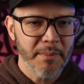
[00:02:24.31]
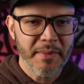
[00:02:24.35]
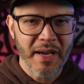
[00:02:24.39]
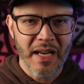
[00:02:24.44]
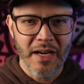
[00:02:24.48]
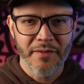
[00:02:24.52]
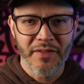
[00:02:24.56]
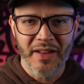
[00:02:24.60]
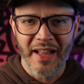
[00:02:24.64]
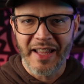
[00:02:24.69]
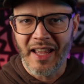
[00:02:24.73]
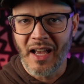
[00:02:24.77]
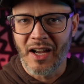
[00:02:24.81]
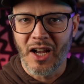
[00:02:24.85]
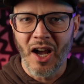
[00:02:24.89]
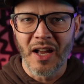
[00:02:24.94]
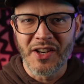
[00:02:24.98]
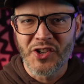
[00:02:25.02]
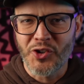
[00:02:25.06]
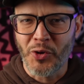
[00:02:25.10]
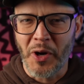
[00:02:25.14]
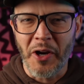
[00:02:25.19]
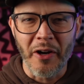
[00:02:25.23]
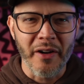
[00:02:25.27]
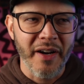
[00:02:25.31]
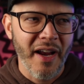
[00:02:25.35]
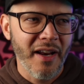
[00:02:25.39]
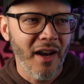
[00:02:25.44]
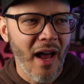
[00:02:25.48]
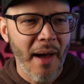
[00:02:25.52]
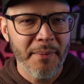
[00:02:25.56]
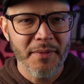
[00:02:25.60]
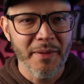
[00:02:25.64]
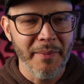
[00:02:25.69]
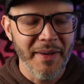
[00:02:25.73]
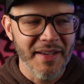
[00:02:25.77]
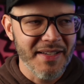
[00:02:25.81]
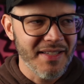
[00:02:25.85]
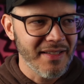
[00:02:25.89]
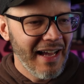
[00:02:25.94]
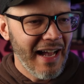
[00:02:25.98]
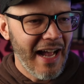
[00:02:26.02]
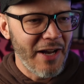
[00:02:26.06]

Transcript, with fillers: I'm kind of like a contrarian optimist.